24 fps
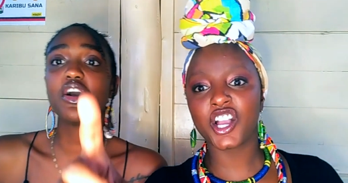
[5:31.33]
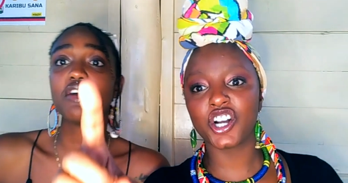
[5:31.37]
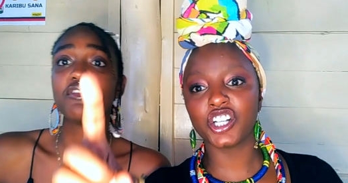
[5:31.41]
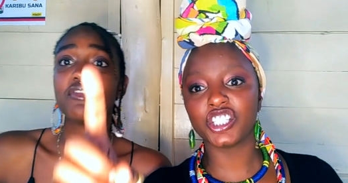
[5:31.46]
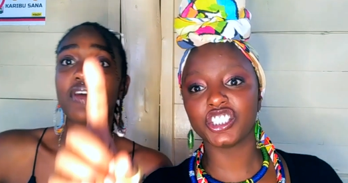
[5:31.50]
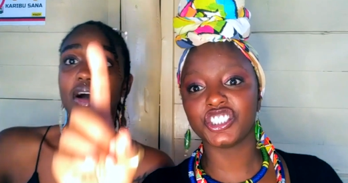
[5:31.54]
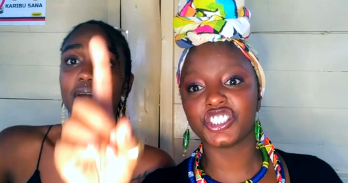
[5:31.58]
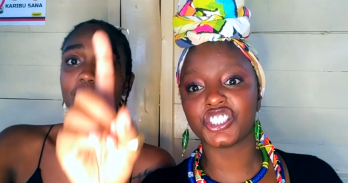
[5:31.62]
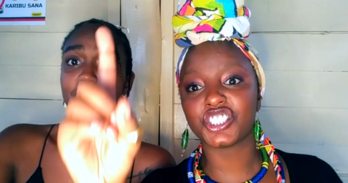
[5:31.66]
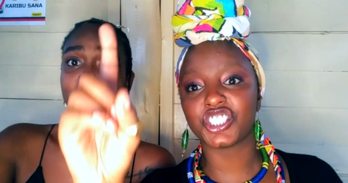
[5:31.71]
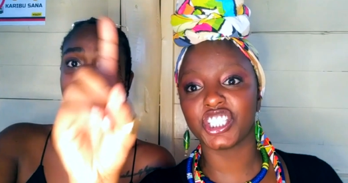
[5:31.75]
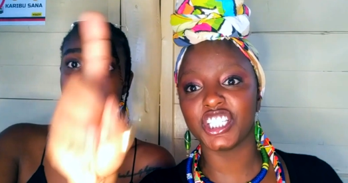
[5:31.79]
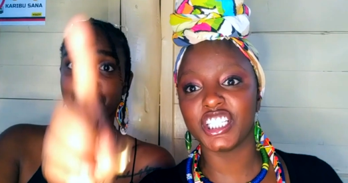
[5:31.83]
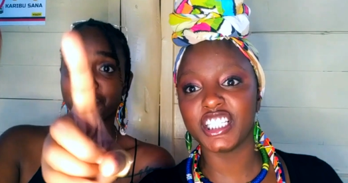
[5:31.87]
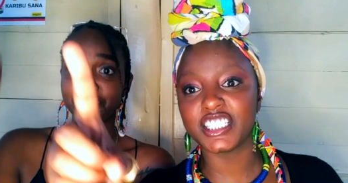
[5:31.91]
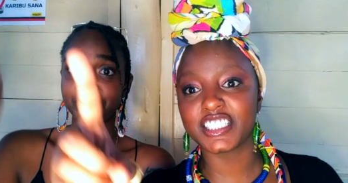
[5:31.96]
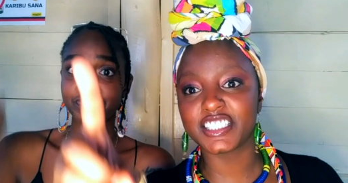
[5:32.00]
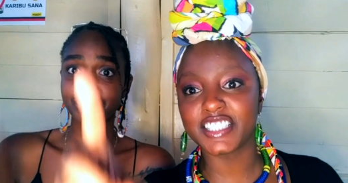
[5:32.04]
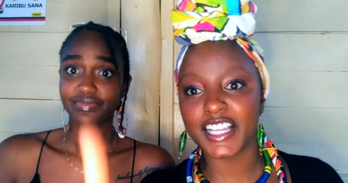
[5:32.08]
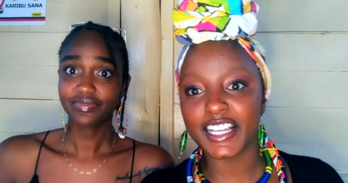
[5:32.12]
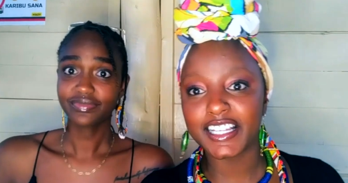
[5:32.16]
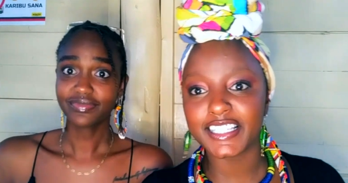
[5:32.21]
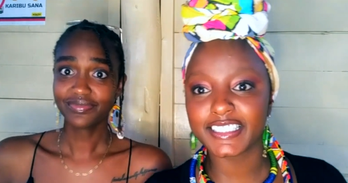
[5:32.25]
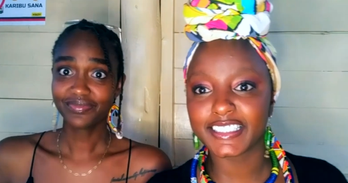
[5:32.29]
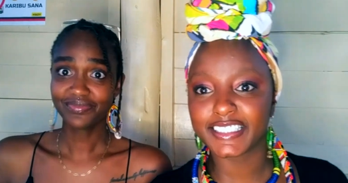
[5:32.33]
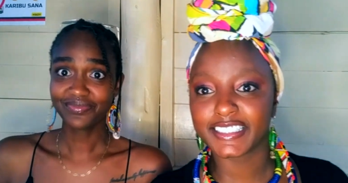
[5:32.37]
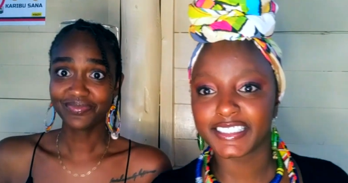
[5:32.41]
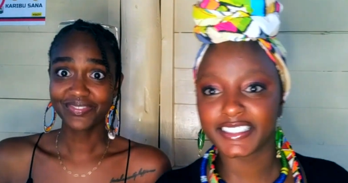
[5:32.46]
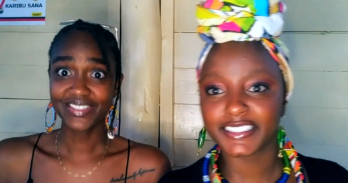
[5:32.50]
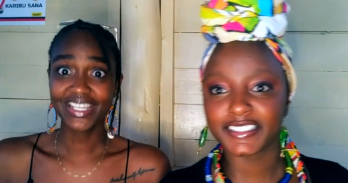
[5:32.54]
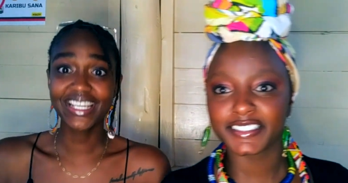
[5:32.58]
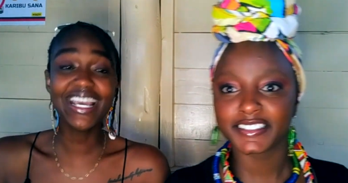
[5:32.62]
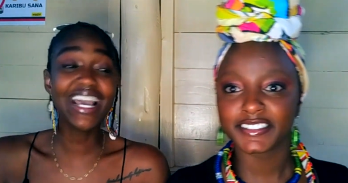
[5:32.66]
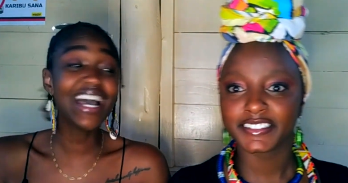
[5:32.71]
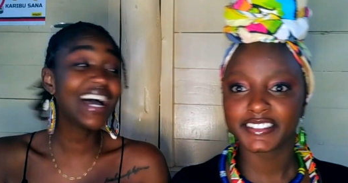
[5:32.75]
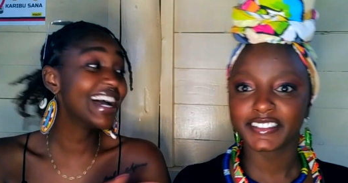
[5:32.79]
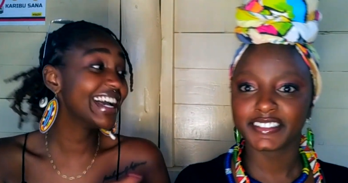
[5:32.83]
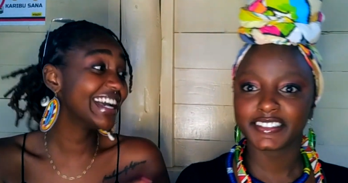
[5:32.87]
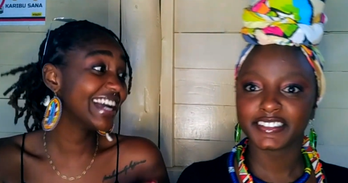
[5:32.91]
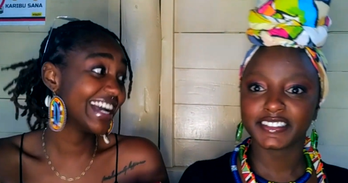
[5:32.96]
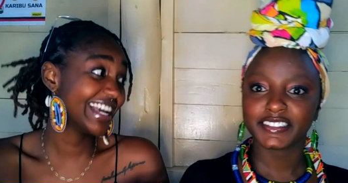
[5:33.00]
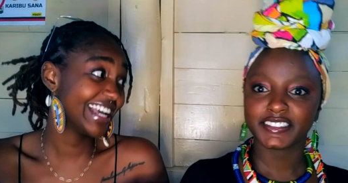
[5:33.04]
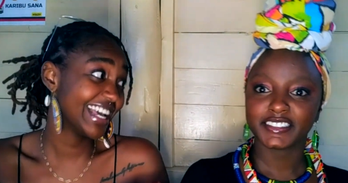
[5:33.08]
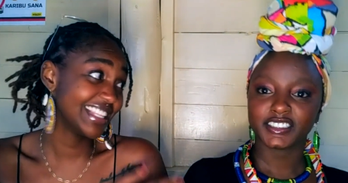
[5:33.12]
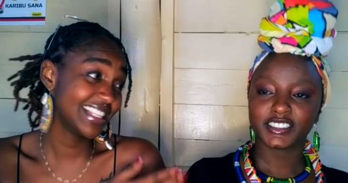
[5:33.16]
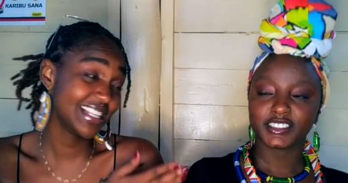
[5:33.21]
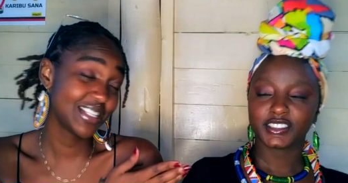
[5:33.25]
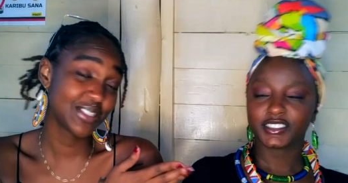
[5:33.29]
Speaker 1: on um, Jesus. Yeah, yeah, yeah.
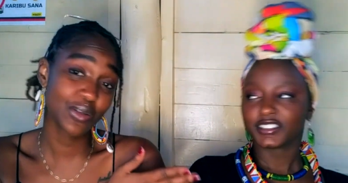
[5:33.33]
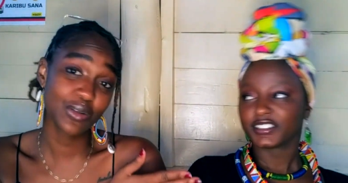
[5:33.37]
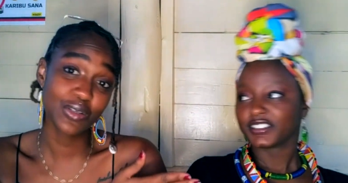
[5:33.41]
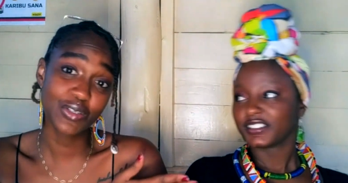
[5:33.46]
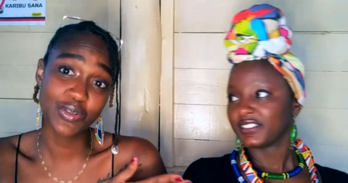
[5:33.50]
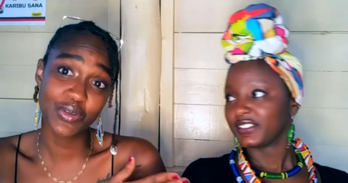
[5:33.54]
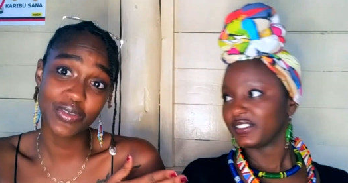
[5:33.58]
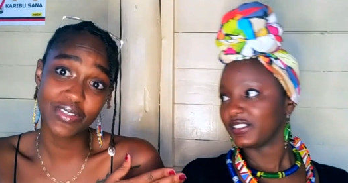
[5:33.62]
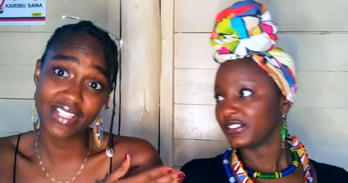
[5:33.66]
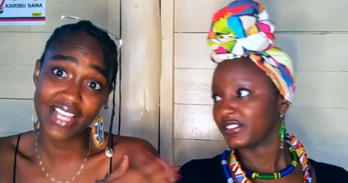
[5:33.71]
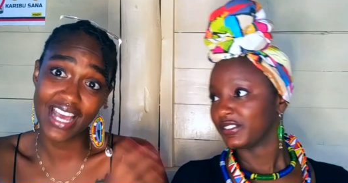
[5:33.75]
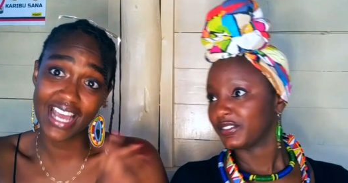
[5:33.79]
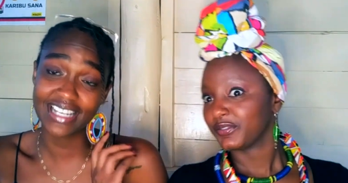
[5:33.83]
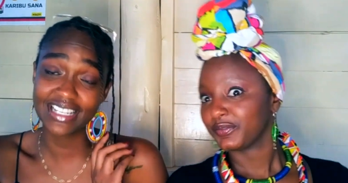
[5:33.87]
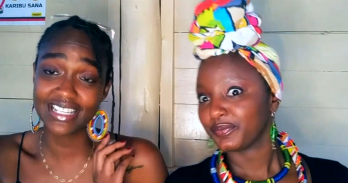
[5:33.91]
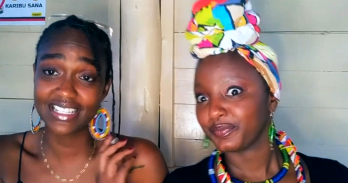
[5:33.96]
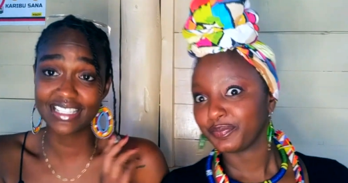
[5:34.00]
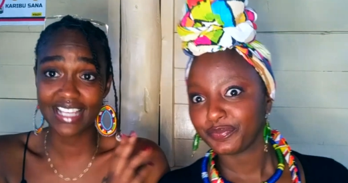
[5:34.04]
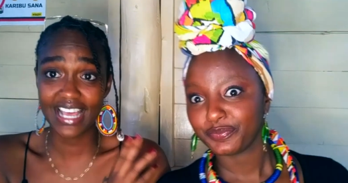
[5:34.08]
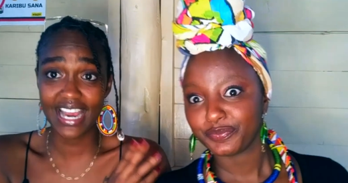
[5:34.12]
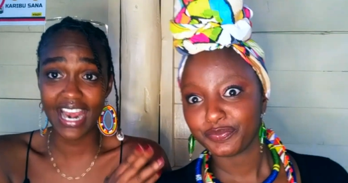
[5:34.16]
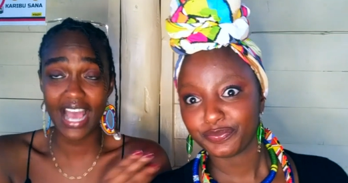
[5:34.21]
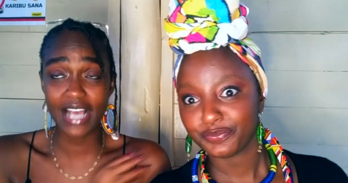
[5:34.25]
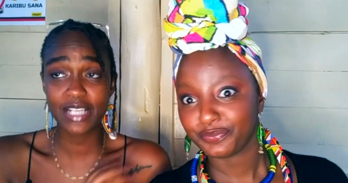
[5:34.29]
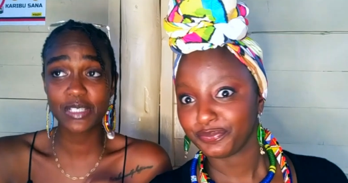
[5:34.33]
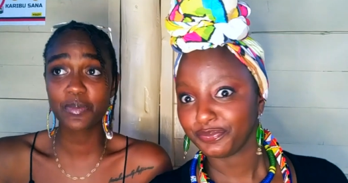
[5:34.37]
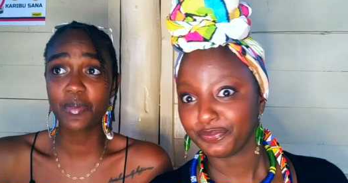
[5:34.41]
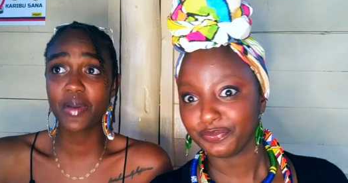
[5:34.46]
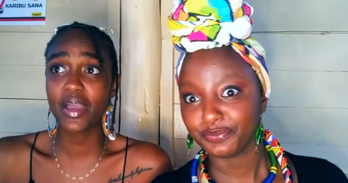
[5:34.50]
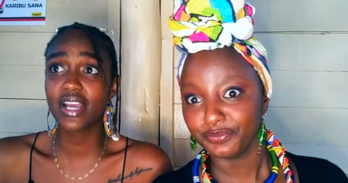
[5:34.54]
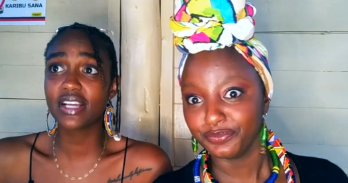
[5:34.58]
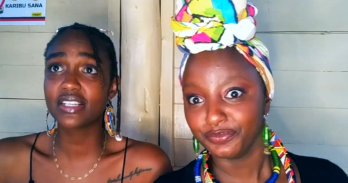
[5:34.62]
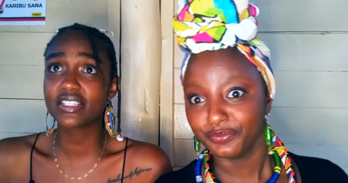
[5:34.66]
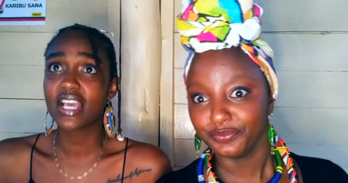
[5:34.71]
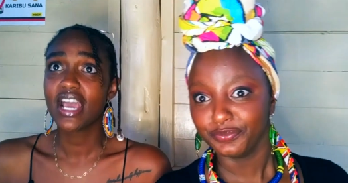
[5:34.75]
There's also that. There's that aspect.